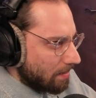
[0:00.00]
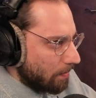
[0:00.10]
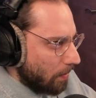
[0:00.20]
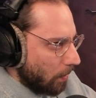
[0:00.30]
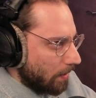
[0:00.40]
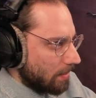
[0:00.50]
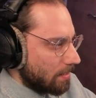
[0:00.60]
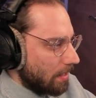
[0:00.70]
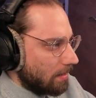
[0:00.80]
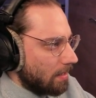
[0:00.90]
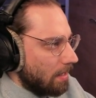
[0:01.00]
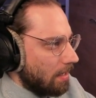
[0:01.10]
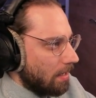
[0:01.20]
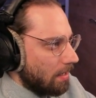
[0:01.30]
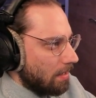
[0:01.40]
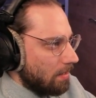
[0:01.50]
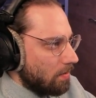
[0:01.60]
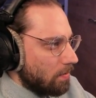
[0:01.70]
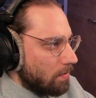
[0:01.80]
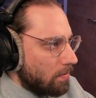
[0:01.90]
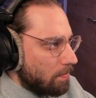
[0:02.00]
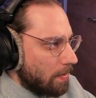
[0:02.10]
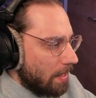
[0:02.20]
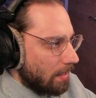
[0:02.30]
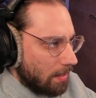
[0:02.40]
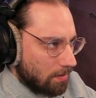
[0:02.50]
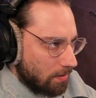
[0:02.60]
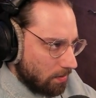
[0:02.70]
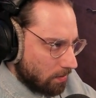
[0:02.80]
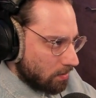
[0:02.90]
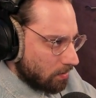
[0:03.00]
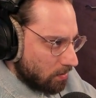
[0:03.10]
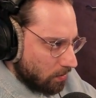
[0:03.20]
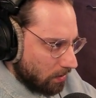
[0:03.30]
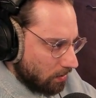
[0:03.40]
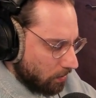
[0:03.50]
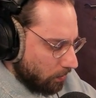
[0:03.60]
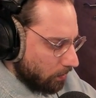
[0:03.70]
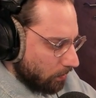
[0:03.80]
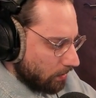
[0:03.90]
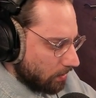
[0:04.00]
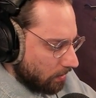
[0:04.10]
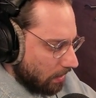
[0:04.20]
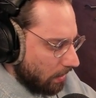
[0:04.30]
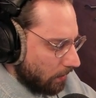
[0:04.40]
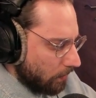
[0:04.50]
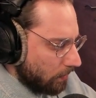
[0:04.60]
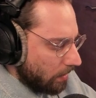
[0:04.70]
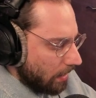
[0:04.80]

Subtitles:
the point, is that you better get used to the tools now